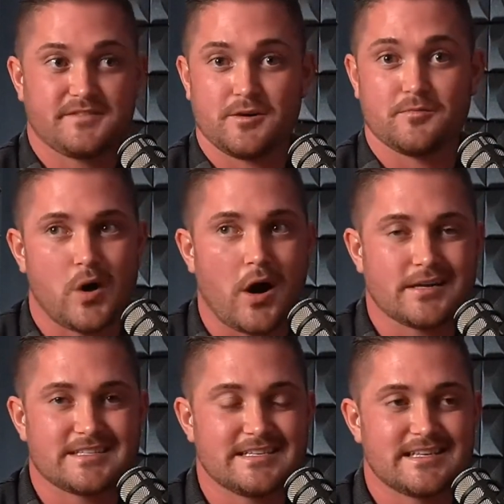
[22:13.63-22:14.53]
So
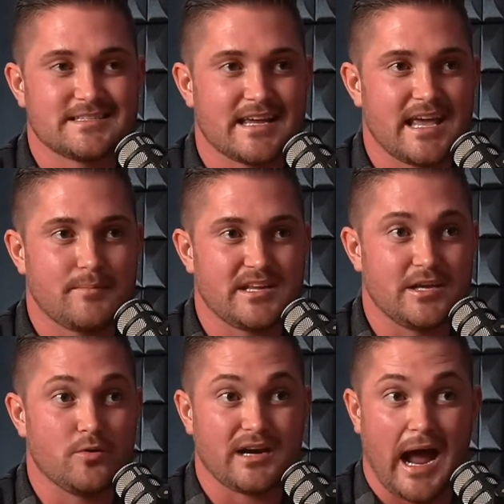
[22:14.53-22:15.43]
honestly, since I came to
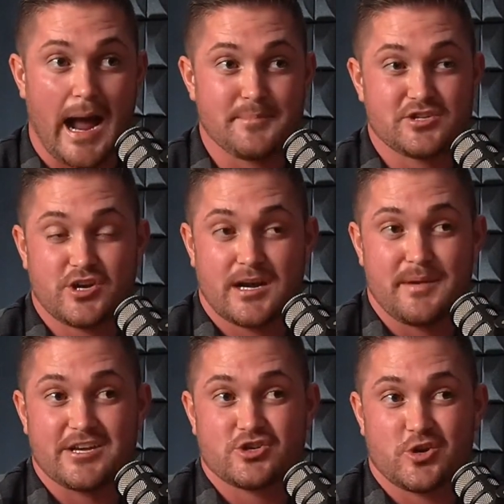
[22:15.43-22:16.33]
you, and I'm just trying to
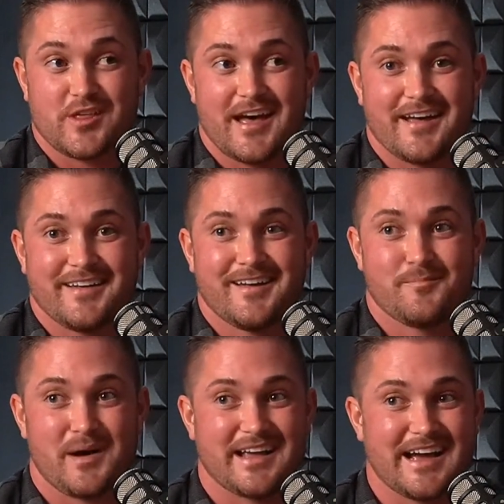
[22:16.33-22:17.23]
make sure that
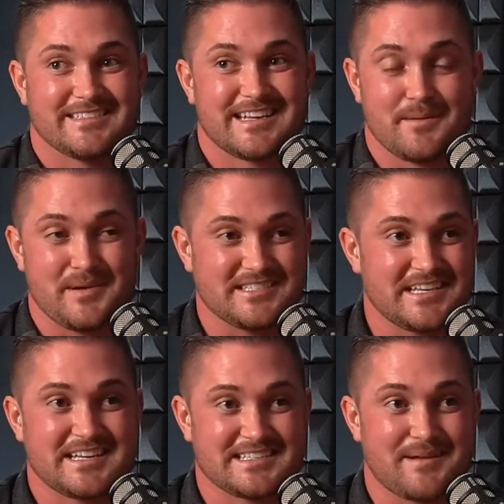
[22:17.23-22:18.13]
my guys stay busy
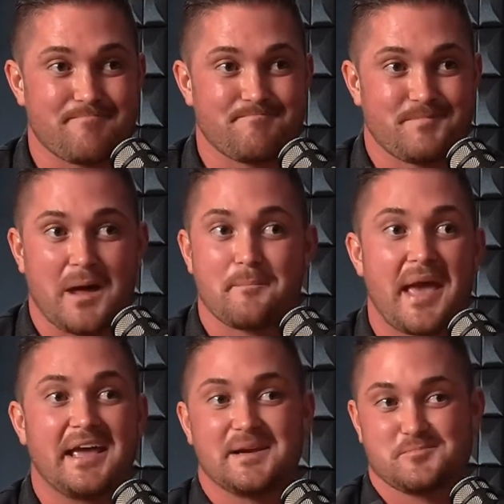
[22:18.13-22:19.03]
because I'm
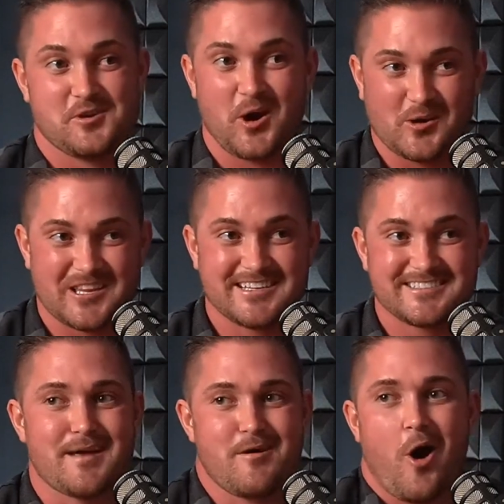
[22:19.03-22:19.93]
paying them
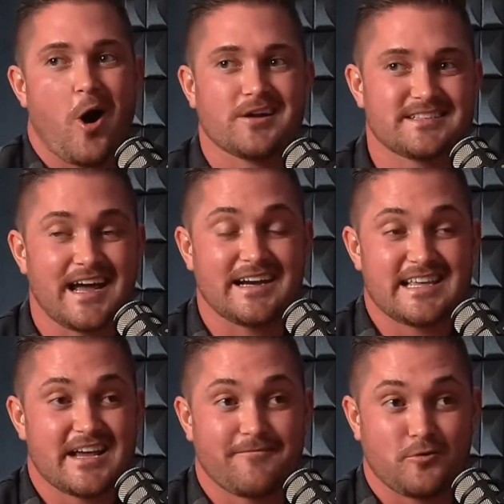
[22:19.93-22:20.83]
regardless. Honestly, I'd
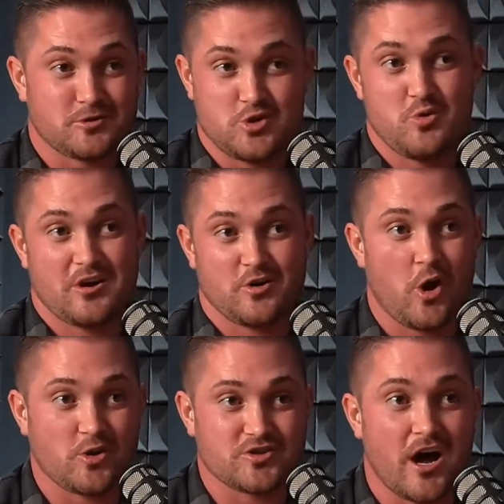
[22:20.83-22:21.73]
take a full
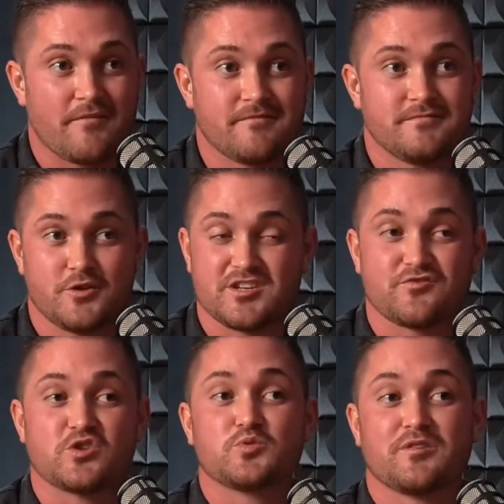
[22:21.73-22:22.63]
$200 off. Do this
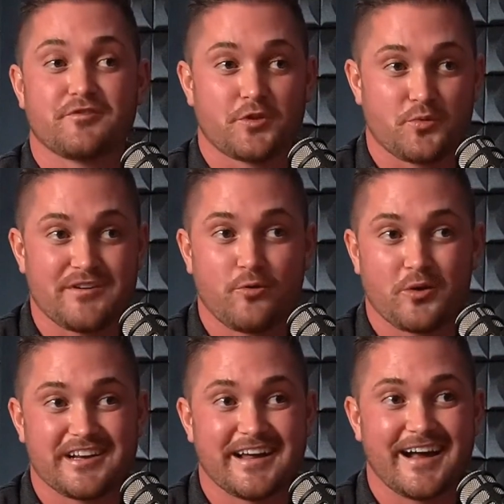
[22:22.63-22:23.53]
first one for
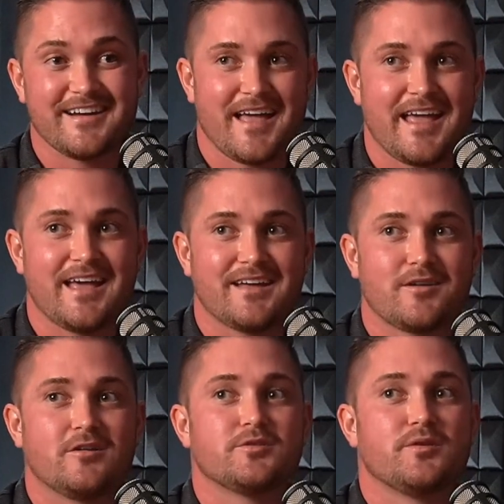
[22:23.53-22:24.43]
$349, and
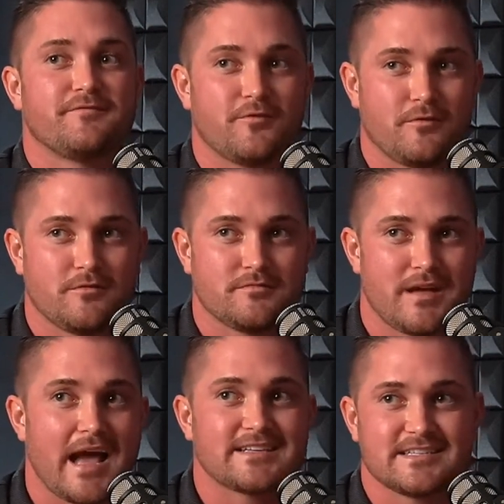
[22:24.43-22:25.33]
I'll do a full
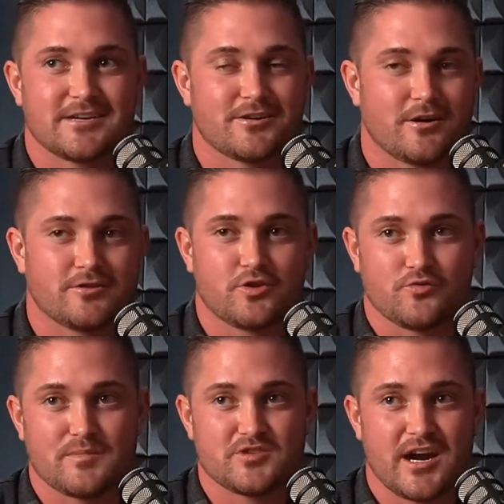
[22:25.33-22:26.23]
exterior. I'll do the
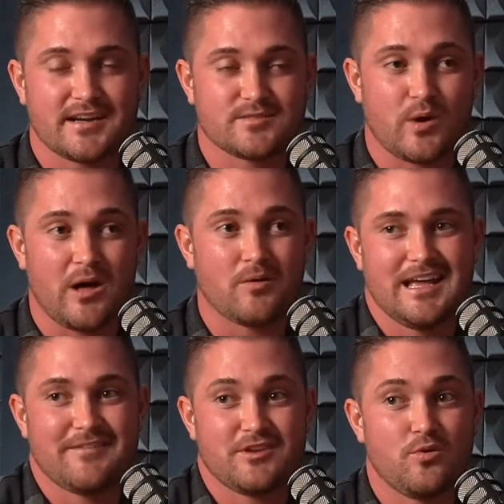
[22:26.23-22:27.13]
rim shine as well
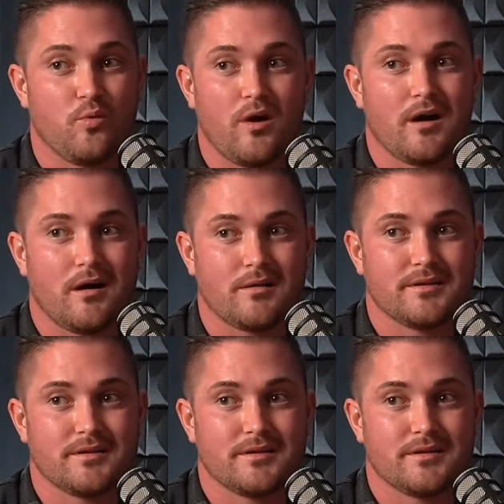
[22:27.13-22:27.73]
if you want.